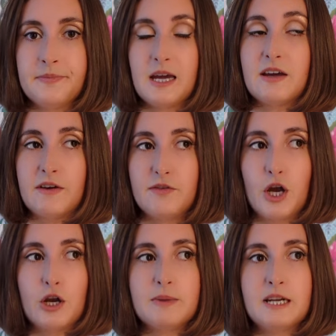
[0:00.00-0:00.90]
I have every
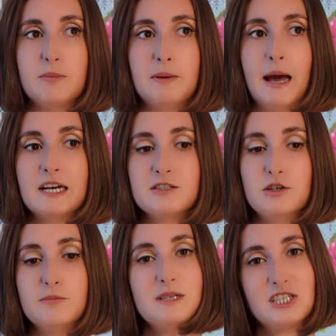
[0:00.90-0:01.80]
hope that he'll be back
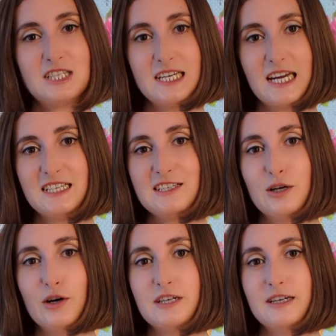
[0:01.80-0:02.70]
soon, but just in case he's
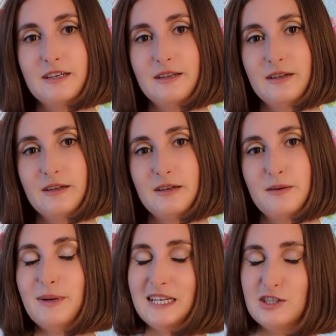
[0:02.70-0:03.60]
not,
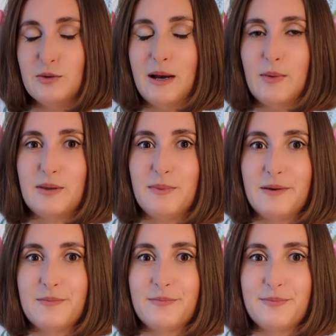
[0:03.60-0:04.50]
please do bear with me.